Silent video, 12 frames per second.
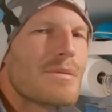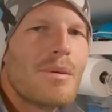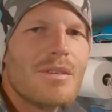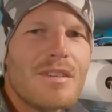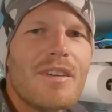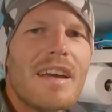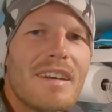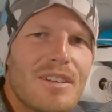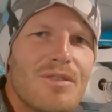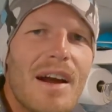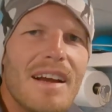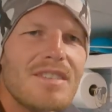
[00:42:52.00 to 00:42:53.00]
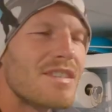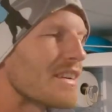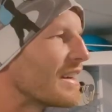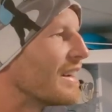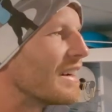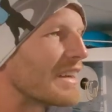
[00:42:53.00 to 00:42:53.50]
suppose if I had a crash
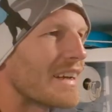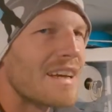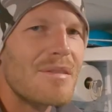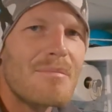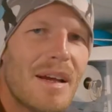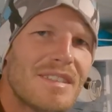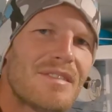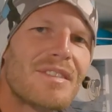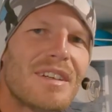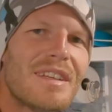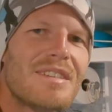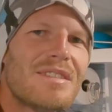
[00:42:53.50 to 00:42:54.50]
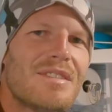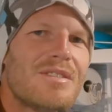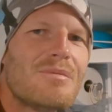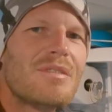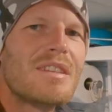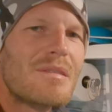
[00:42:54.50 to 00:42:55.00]
and I had a massive collision or
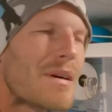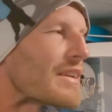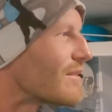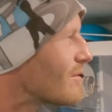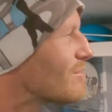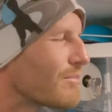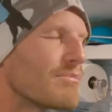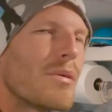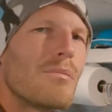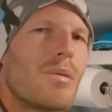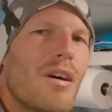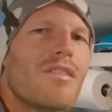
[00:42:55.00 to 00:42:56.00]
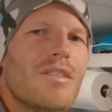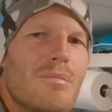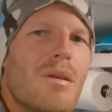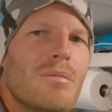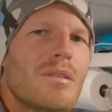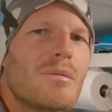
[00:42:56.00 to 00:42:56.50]
something, they might bump off, they
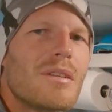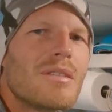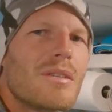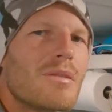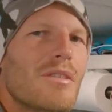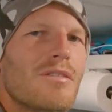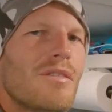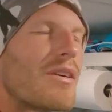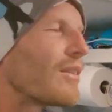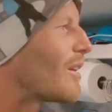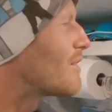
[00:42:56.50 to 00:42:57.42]
probably will, they'll fall